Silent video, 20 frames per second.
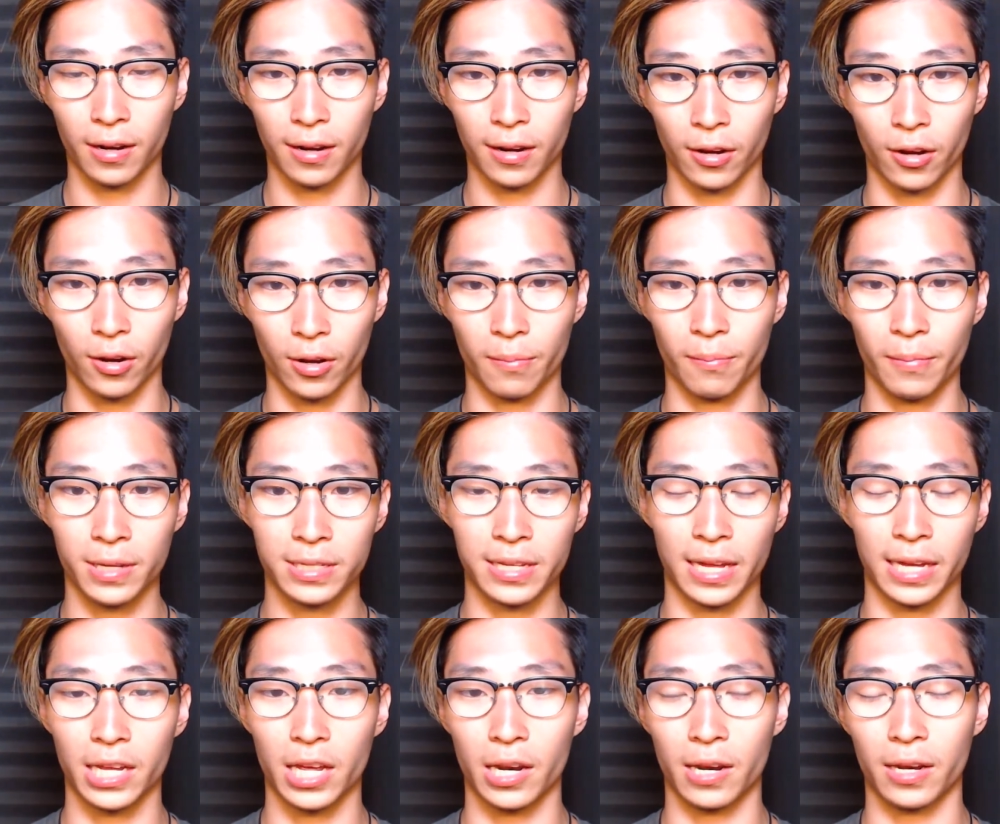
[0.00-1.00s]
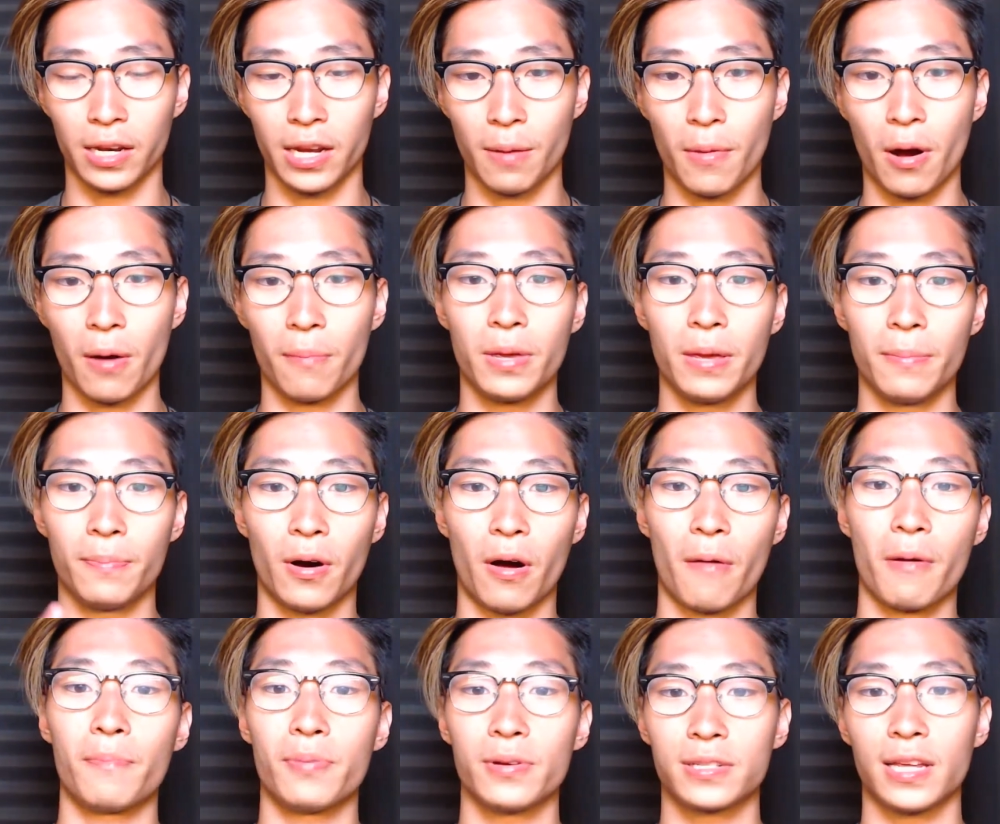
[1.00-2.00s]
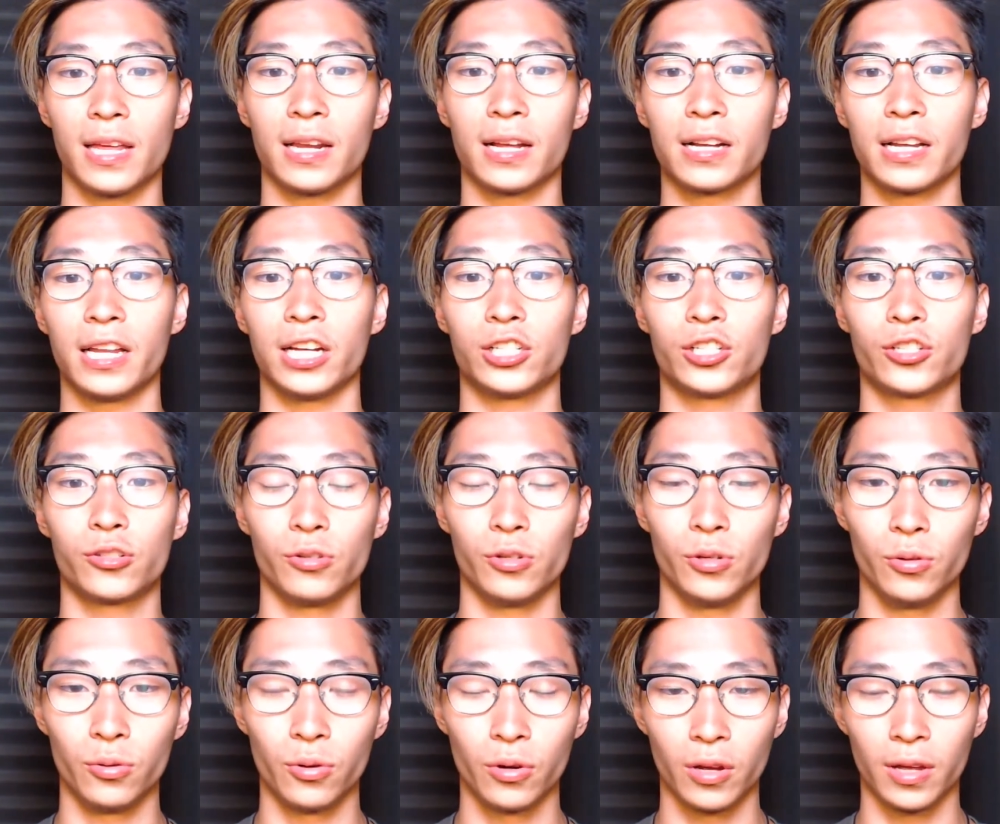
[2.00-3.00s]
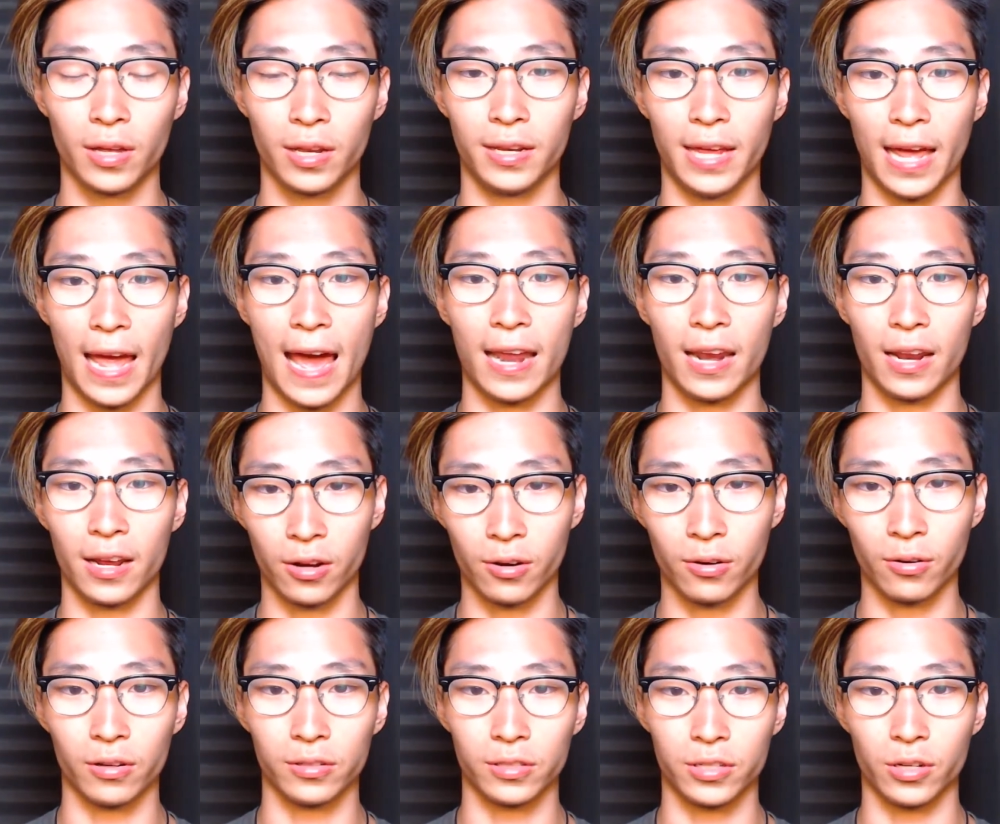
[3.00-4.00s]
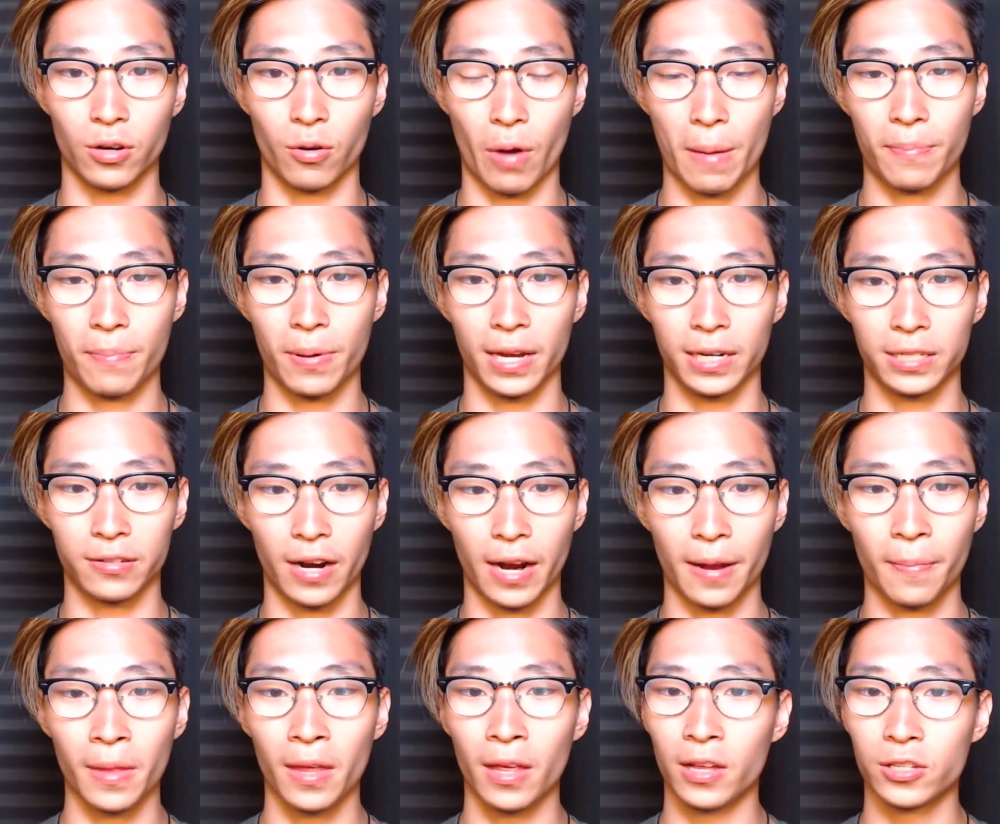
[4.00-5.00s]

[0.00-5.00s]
It means like the amount of people, how many percent click through the ad and go onto your web page, right?